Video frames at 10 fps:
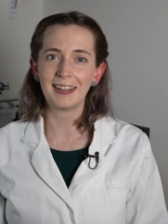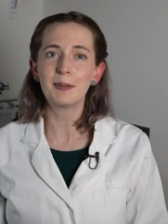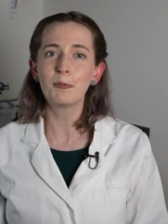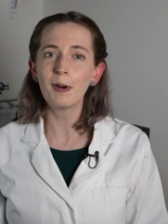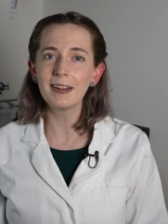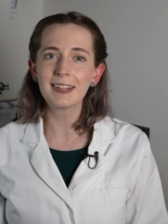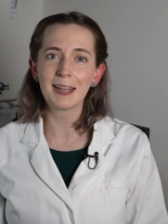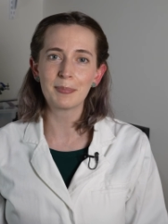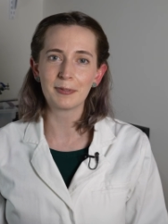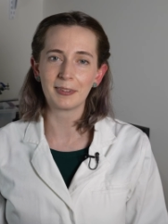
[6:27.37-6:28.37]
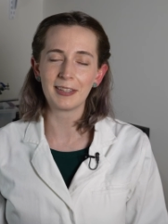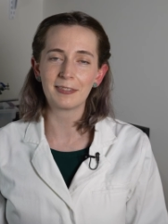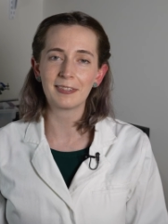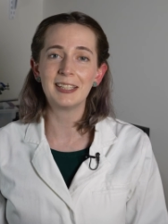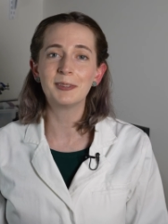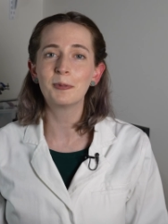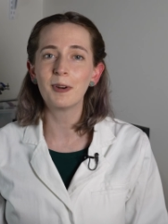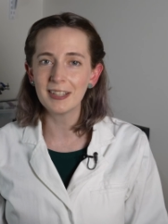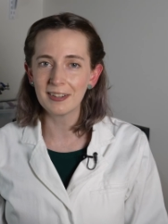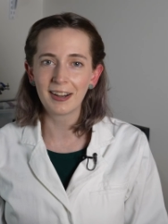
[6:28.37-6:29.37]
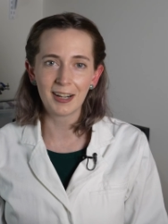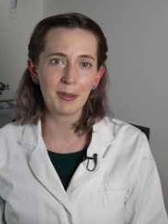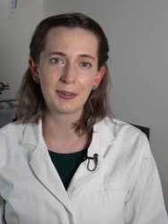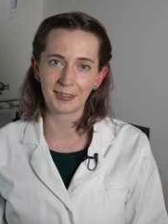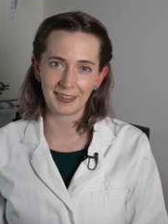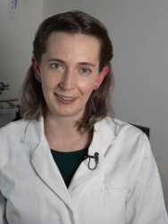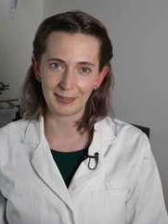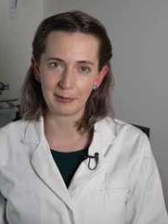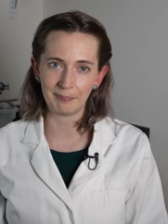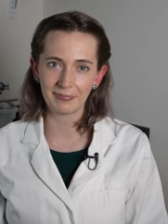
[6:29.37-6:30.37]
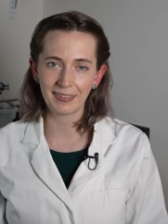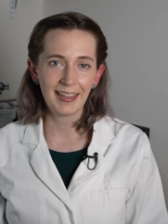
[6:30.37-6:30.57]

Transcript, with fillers: in one type of leaf in one environmental condition.